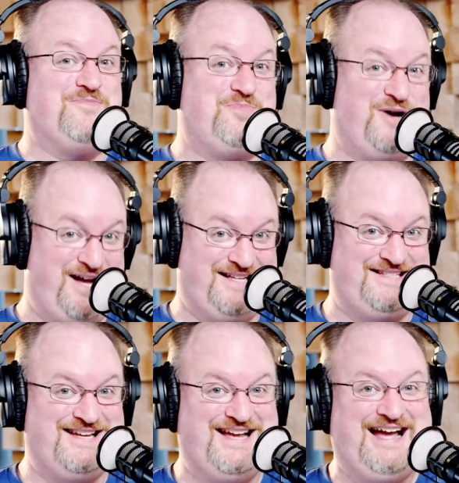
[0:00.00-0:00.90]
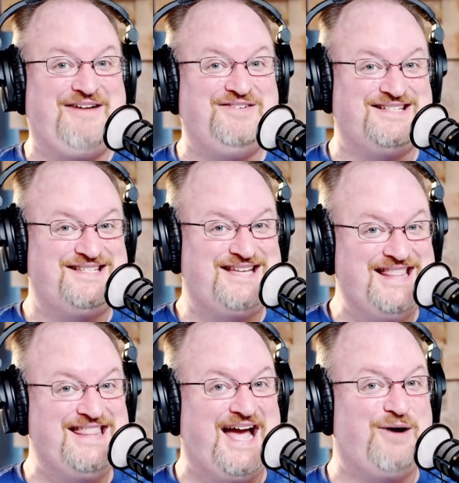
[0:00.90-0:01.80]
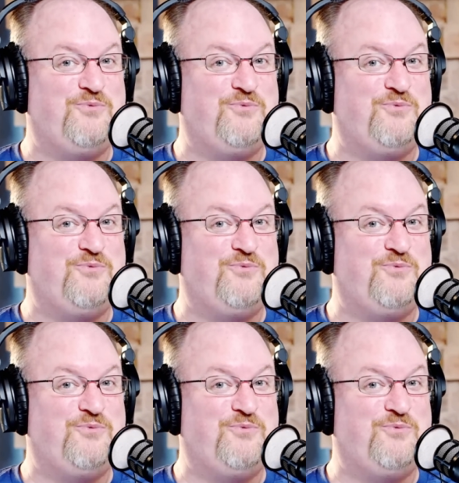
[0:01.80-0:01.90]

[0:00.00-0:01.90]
But having said that,